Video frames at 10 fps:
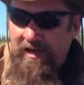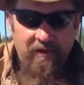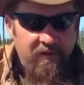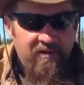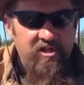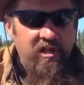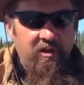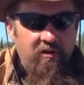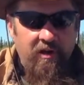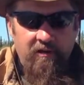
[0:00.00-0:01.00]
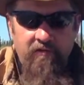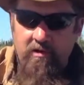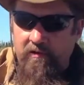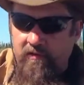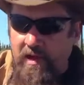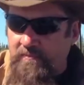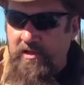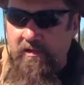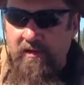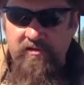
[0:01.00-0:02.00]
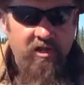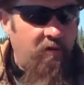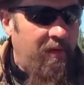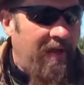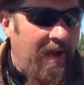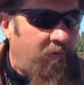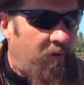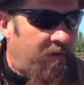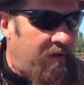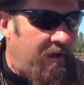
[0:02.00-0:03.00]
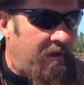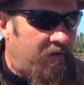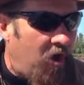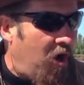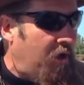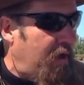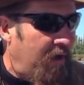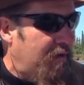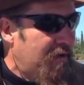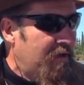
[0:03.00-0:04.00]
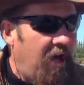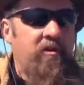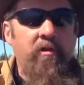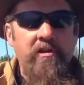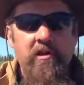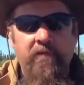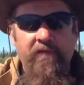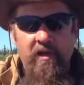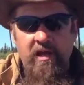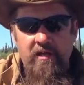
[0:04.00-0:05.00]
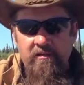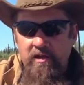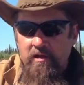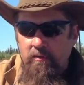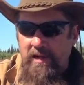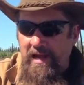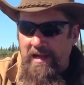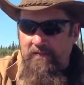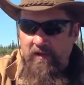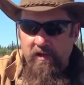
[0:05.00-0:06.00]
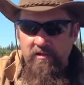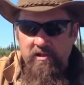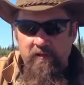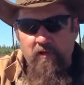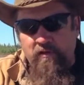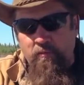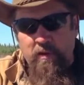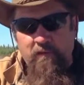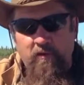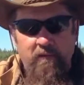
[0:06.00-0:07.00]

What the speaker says: This year is no exception. This year we had what they call a 100-year flood. We had villages on the river